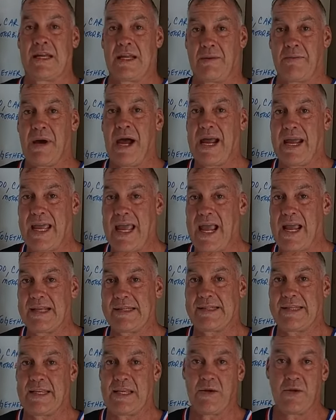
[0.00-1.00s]
In my
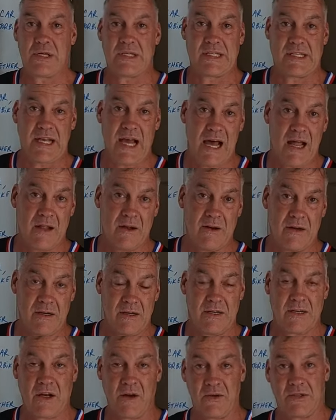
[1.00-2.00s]
case, the US
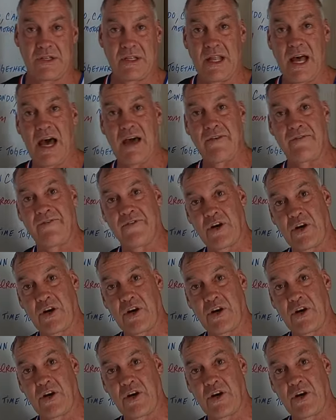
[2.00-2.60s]
dollar goes a lot